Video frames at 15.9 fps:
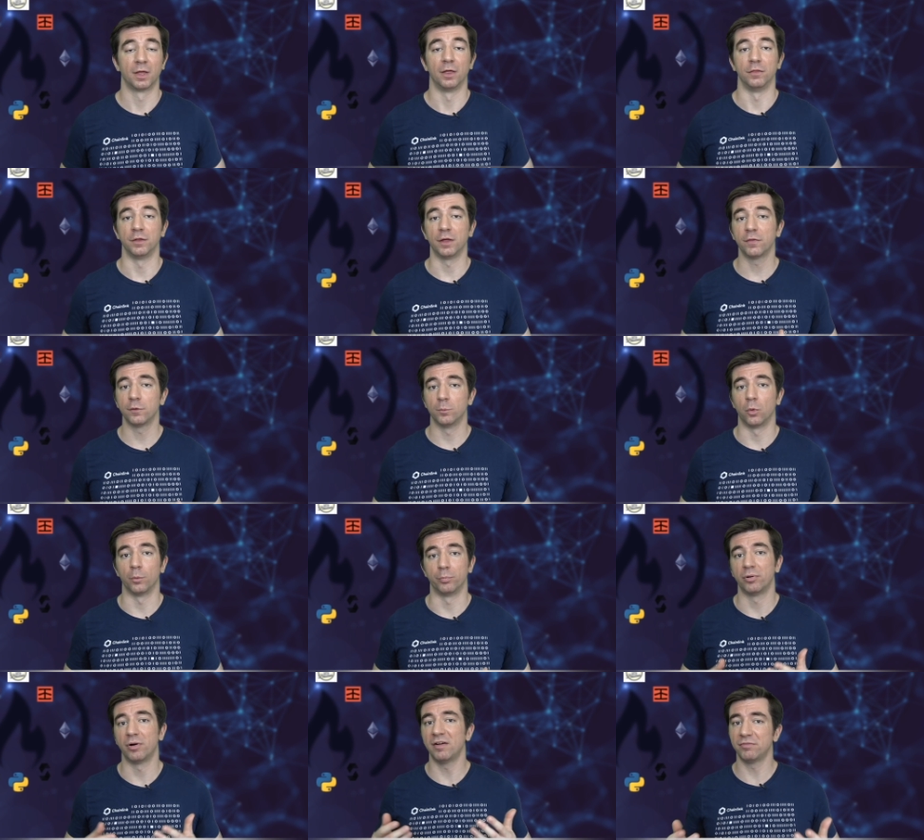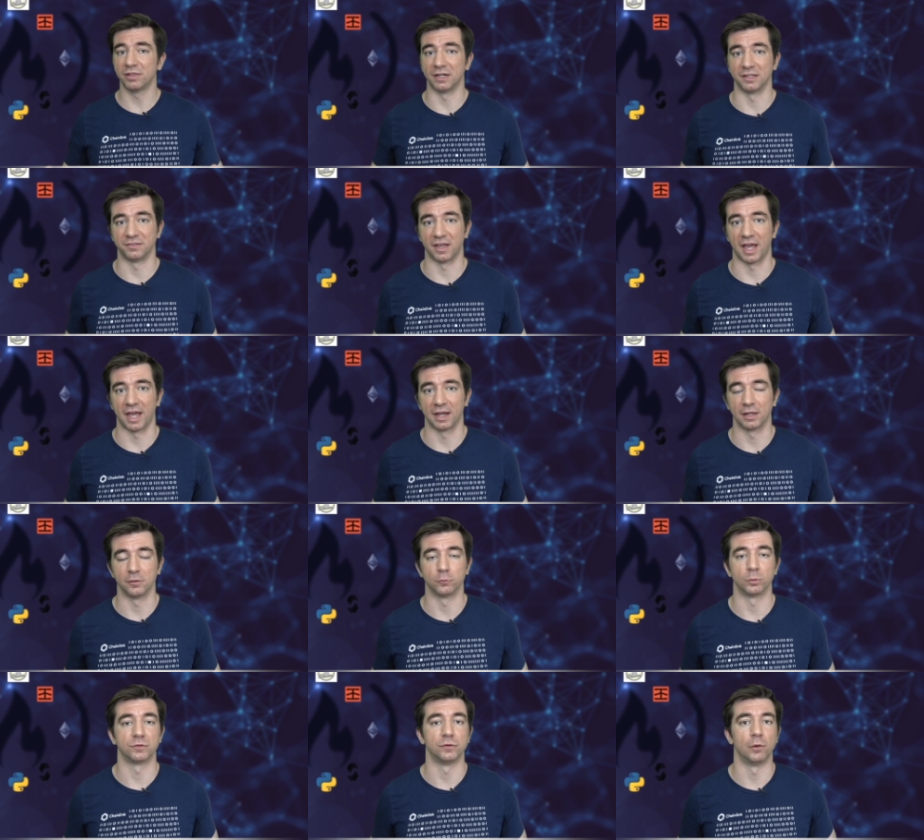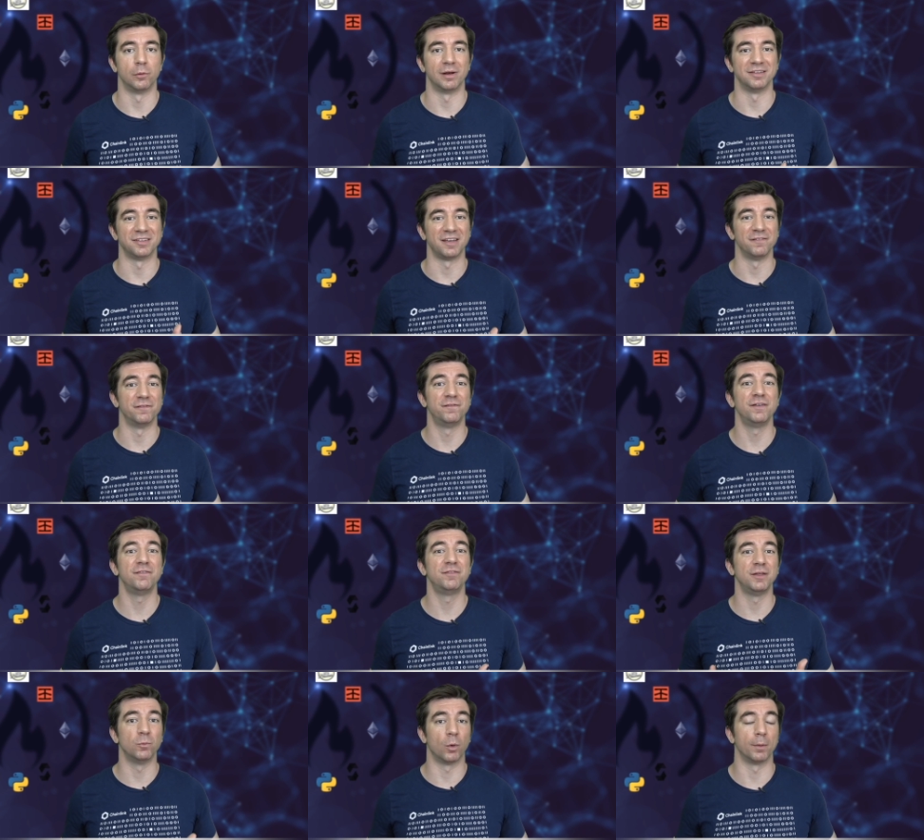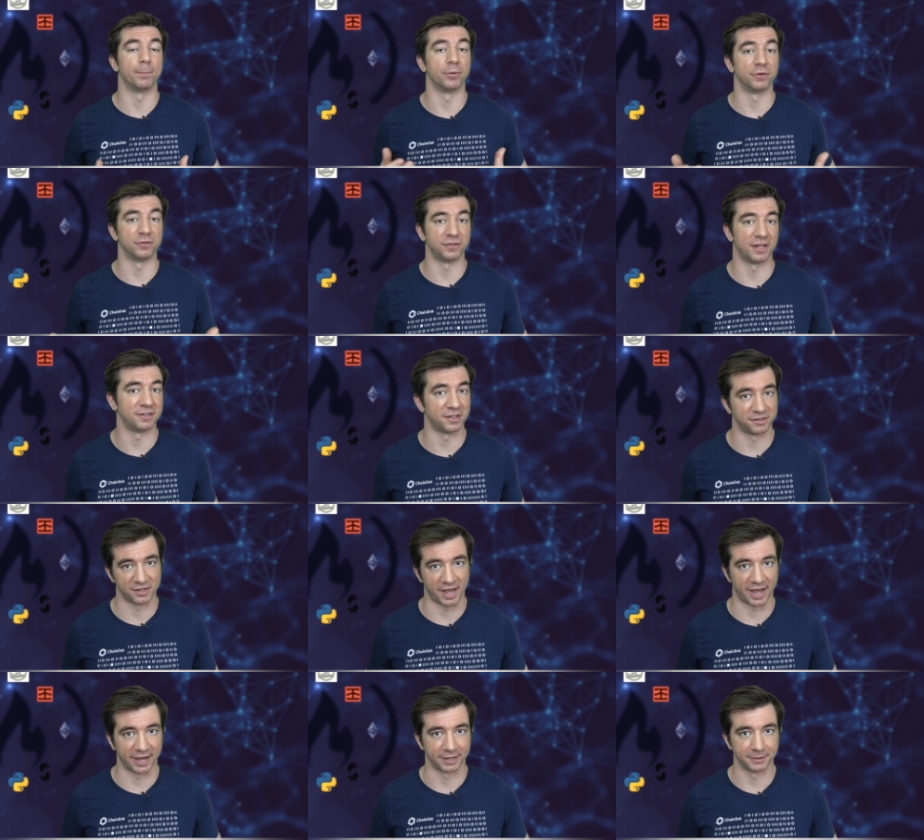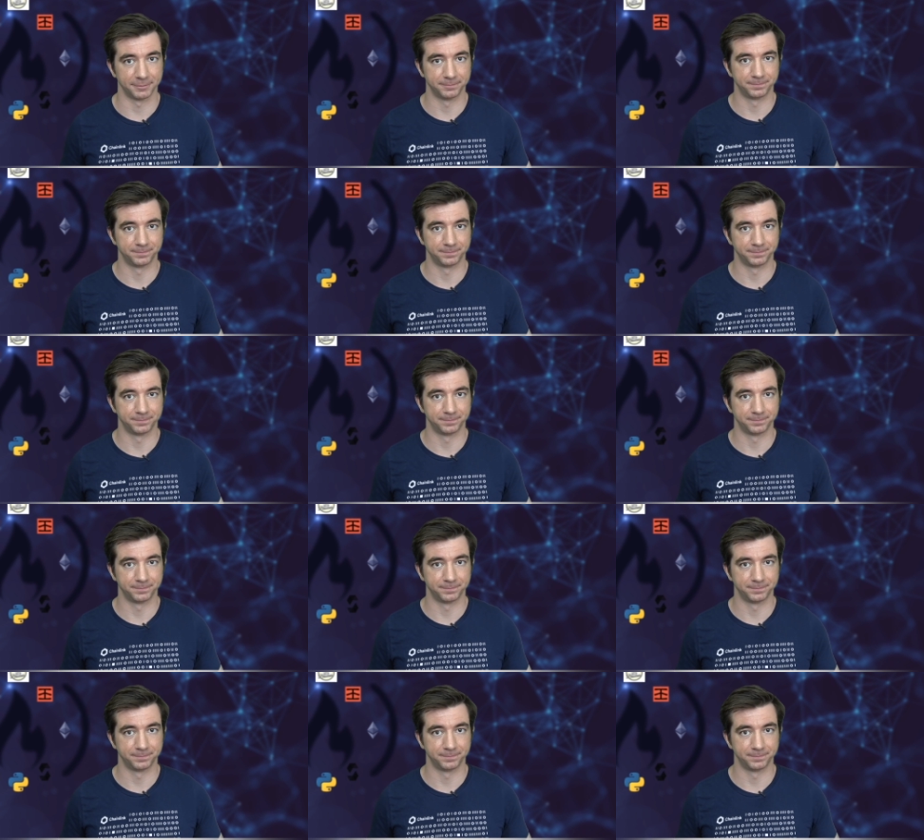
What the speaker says: The other more prevalent attack is what's known as a 51% attack.